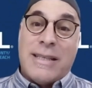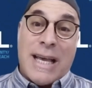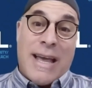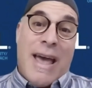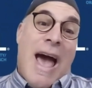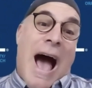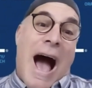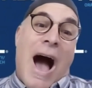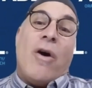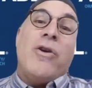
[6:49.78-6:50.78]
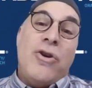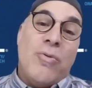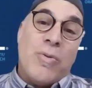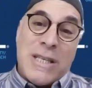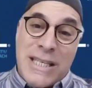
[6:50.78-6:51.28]
Like, how do you
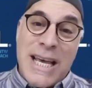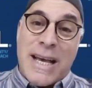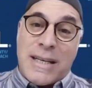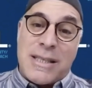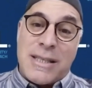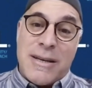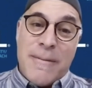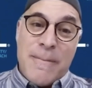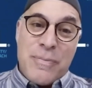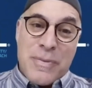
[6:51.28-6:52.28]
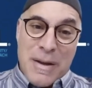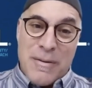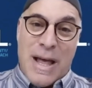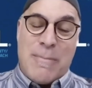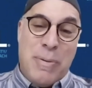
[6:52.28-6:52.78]
resist,
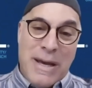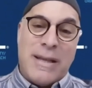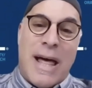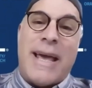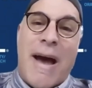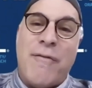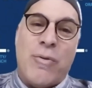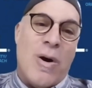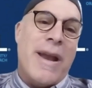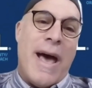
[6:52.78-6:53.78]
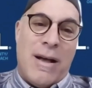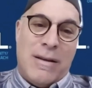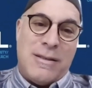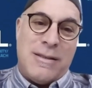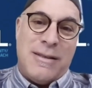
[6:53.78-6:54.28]
like, being like everyone
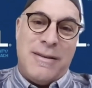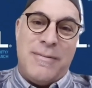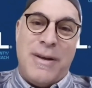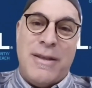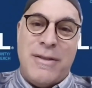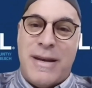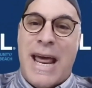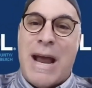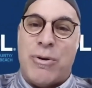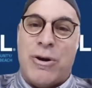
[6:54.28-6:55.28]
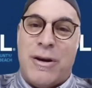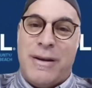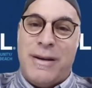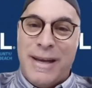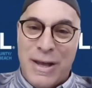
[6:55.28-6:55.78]
else in the
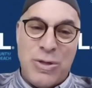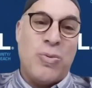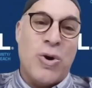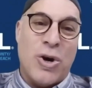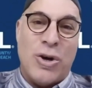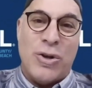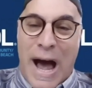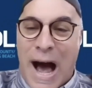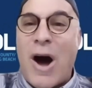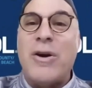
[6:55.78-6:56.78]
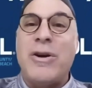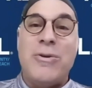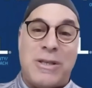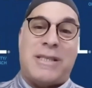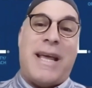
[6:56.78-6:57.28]
neighborhood, in the world? How do
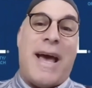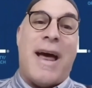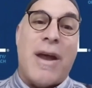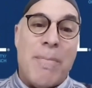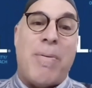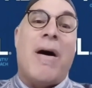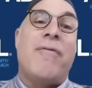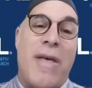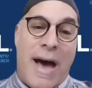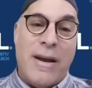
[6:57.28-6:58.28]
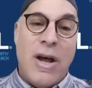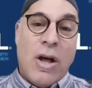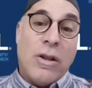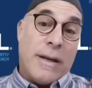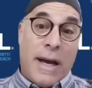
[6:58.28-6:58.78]
you stand above that?
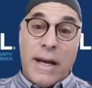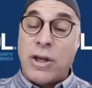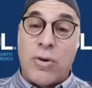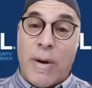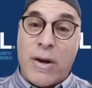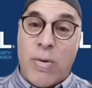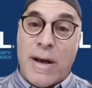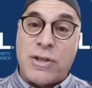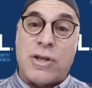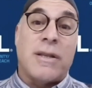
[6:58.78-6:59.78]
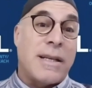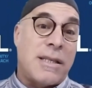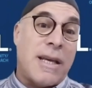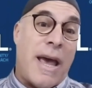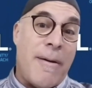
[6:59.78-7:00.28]
Look, it's a great question,
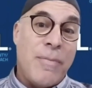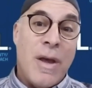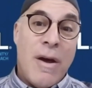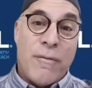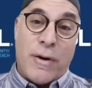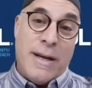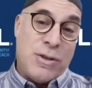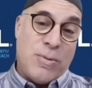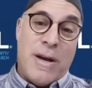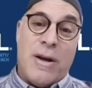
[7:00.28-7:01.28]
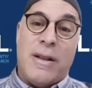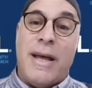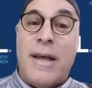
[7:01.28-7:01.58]
let's say, for Israel